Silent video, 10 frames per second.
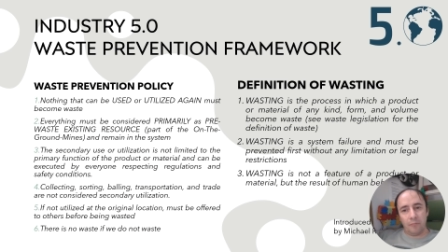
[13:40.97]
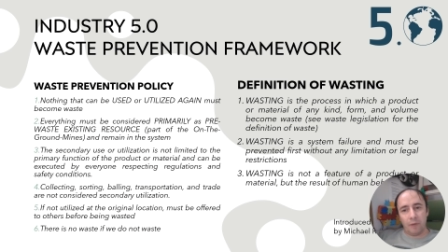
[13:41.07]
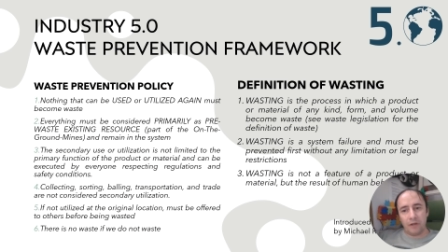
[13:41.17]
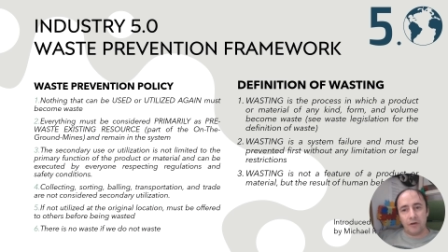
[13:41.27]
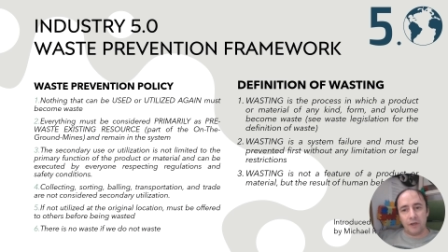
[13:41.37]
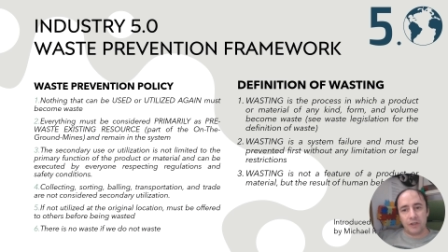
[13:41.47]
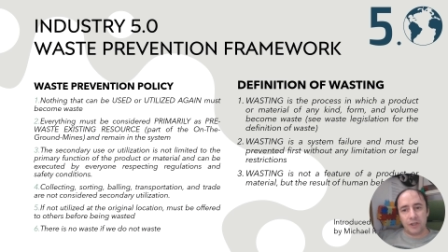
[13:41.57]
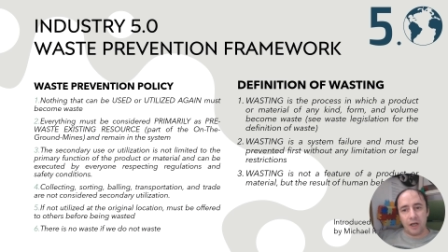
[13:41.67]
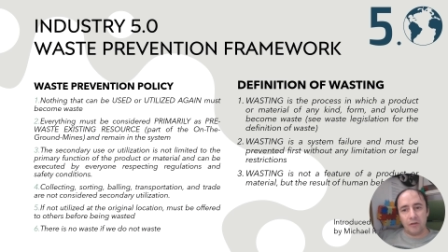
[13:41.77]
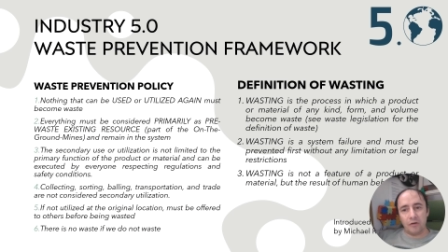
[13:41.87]
but the
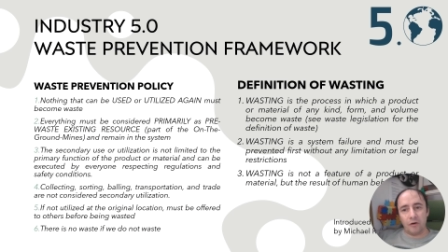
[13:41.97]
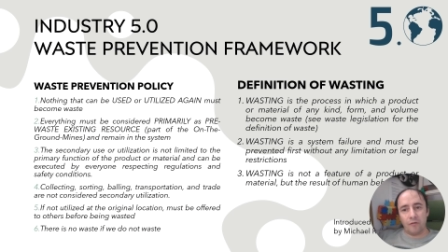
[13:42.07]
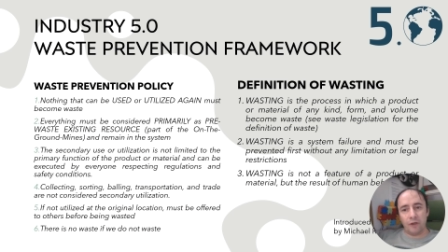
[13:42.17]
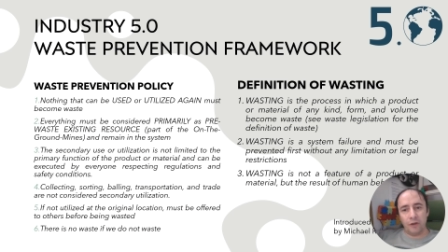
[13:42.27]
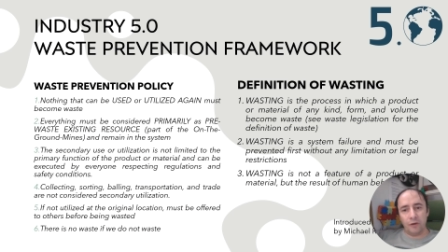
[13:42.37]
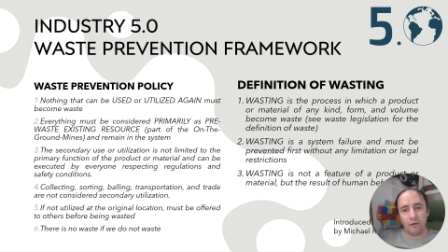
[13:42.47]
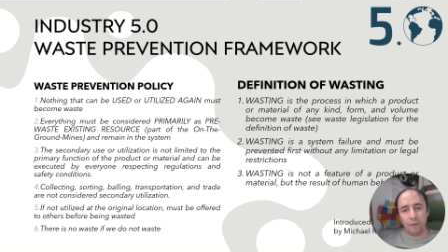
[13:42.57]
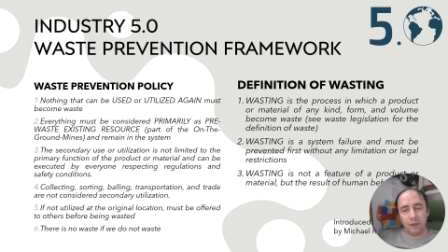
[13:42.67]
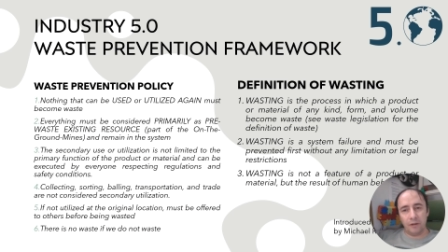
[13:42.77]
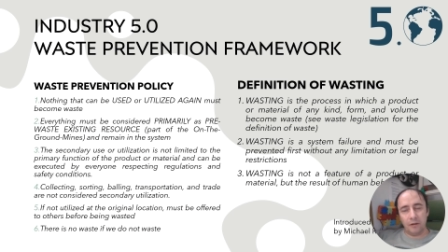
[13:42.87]
result of
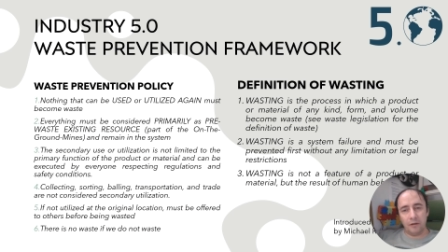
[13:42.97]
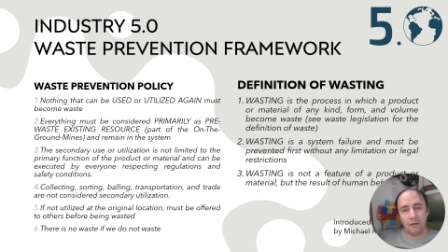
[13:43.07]
human